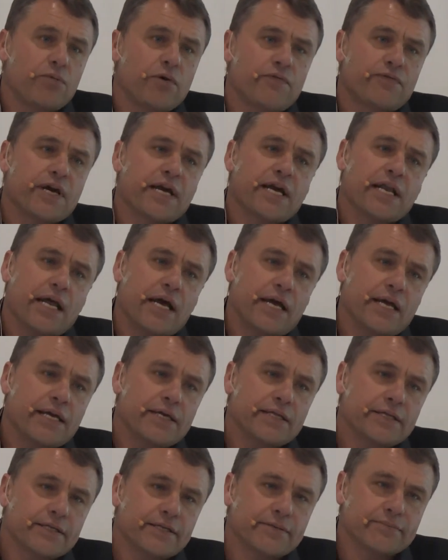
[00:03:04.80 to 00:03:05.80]
with the
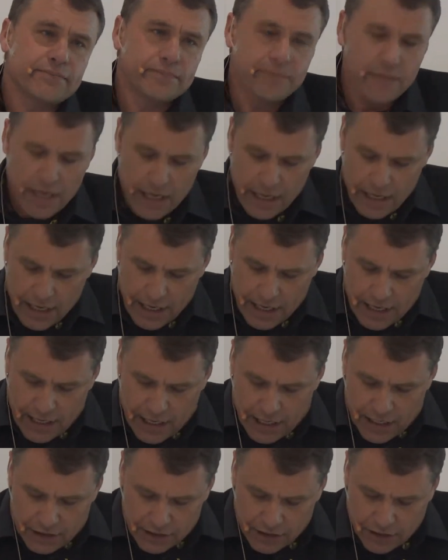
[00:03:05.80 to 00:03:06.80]
client.
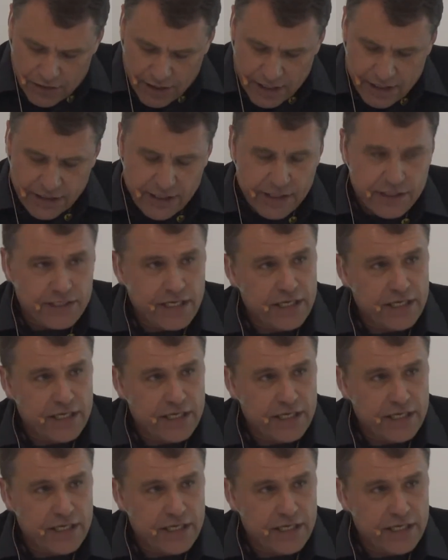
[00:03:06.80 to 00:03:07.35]
So this is